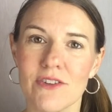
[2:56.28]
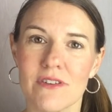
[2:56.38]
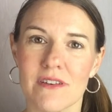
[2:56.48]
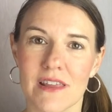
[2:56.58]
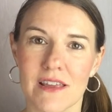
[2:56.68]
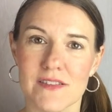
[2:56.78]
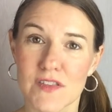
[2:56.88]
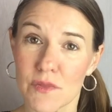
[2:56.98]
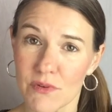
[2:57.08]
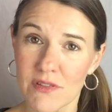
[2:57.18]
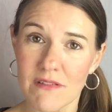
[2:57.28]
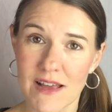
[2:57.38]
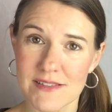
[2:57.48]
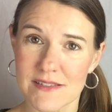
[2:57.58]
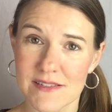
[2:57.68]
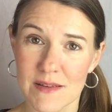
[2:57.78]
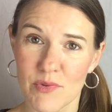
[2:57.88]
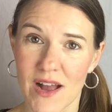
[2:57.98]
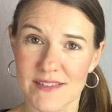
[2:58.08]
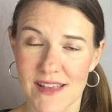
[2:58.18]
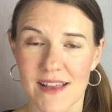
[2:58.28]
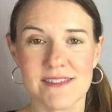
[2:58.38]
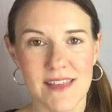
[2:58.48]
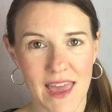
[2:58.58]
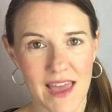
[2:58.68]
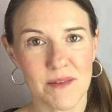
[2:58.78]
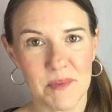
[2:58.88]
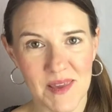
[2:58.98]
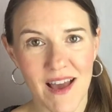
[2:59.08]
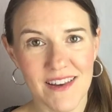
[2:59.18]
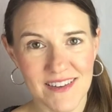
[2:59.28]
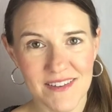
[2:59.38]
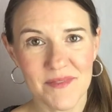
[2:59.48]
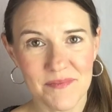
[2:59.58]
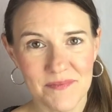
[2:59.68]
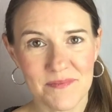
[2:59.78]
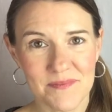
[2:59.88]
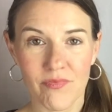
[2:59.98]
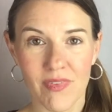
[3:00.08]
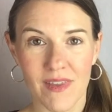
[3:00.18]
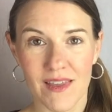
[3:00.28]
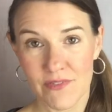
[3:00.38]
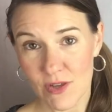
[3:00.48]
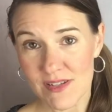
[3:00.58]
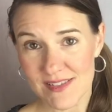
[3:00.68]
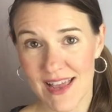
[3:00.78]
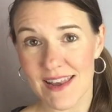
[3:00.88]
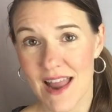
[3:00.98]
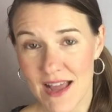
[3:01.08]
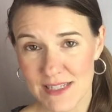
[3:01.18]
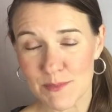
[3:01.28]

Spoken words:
your needs through the licensing process and beyond. If you decide not to